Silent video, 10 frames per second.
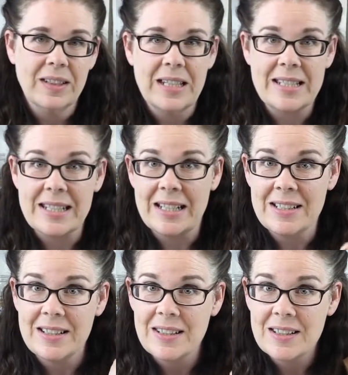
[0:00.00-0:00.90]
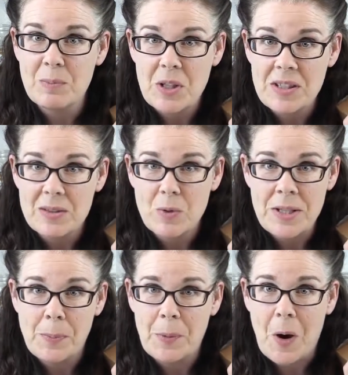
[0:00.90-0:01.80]
Let's get into this month's
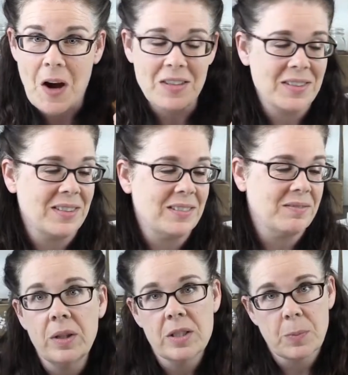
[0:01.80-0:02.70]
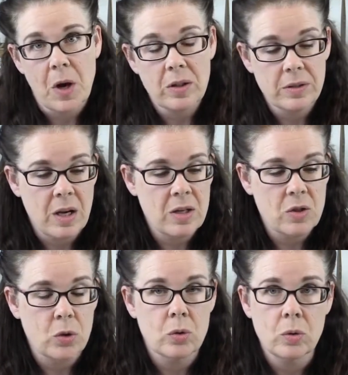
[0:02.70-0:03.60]
recipe box. In this box,
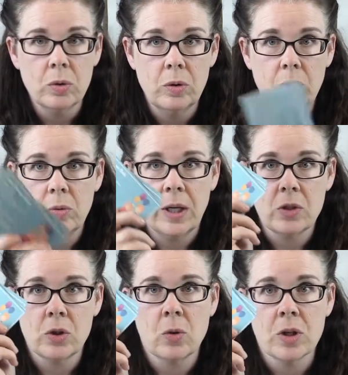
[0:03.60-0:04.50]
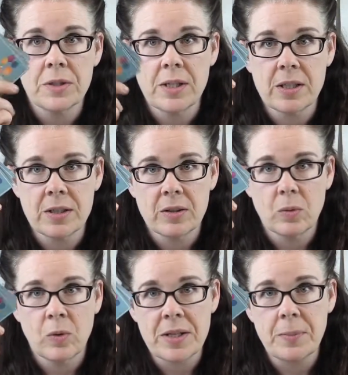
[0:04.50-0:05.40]
as usual, you get your 6
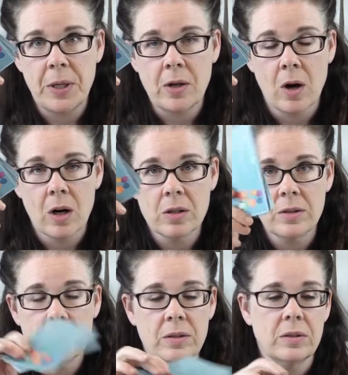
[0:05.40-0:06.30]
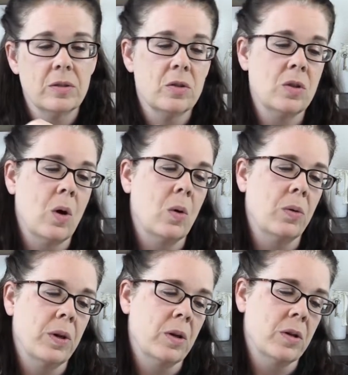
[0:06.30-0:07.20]
recipe cards. So
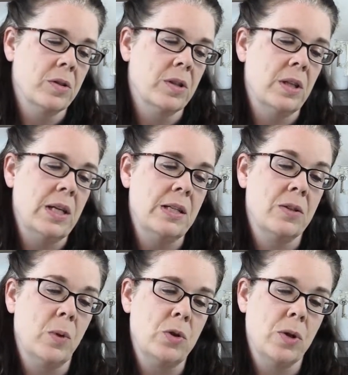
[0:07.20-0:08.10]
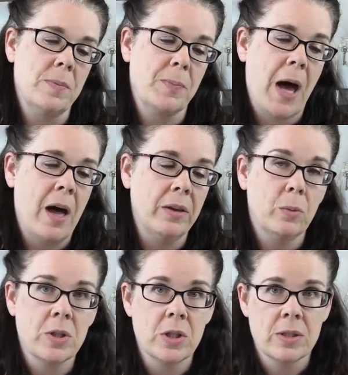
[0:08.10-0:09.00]
there's the Sweet Dreams
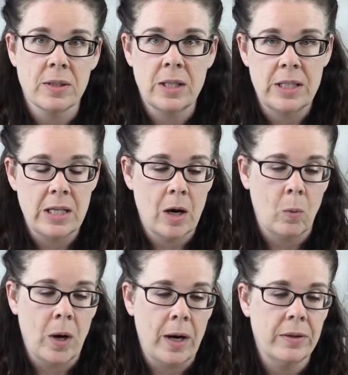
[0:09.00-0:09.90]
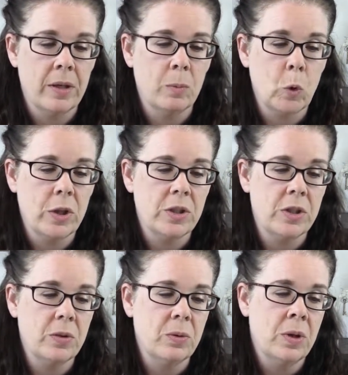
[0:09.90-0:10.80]
bath, which is the DIY that I'm going to
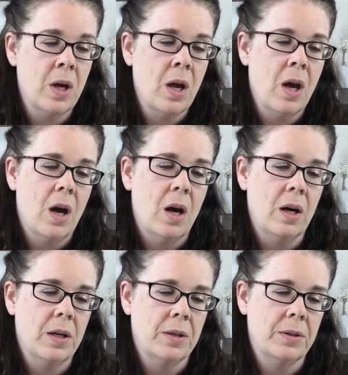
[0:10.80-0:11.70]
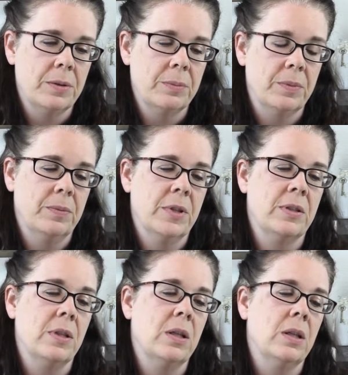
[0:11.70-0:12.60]
do.
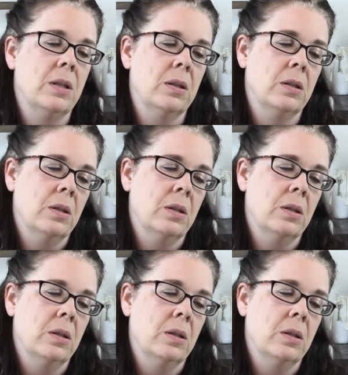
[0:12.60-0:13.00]
Let's see.